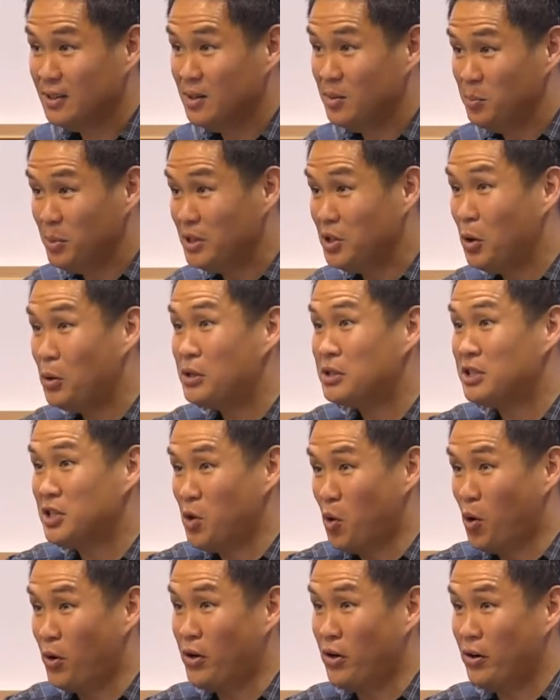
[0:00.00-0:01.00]
But notice the
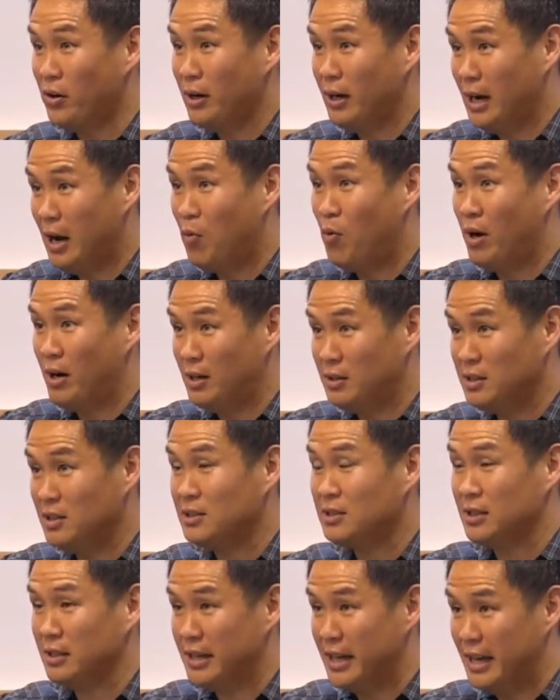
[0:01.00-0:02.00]
order, and I want to
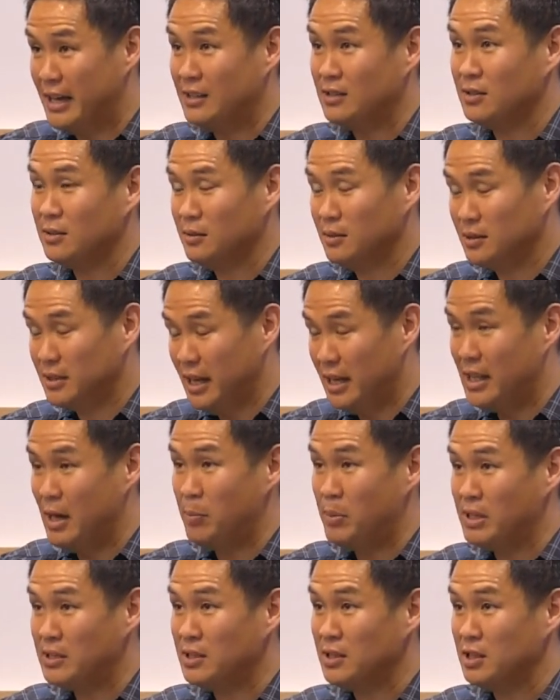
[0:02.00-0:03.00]
just again say that
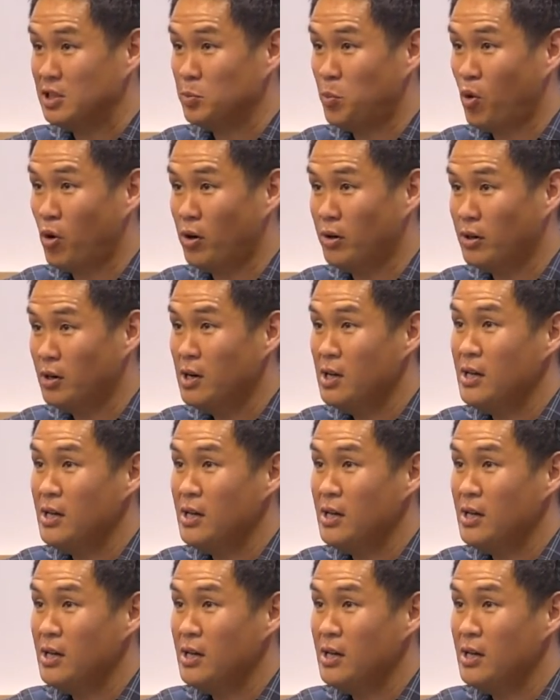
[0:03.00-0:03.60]
because it is important.